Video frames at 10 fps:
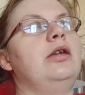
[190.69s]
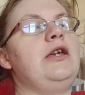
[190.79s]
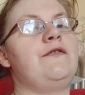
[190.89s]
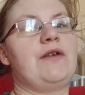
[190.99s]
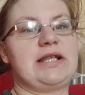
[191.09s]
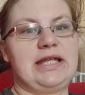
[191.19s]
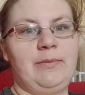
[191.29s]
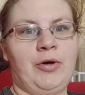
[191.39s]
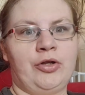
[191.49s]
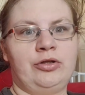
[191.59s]
he fell
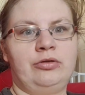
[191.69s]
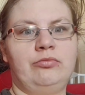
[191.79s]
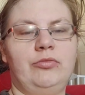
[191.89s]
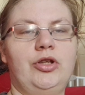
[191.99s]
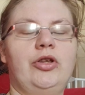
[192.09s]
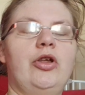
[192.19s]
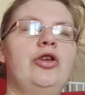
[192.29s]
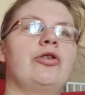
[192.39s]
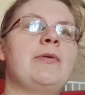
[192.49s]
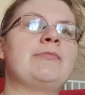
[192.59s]
asleep on
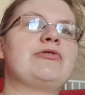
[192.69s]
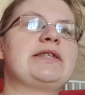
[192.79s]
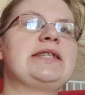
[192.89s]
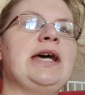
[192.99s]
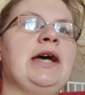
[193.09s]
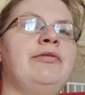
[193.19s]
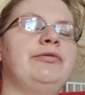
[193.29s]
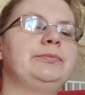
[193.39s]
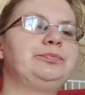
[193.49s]
another member of staff.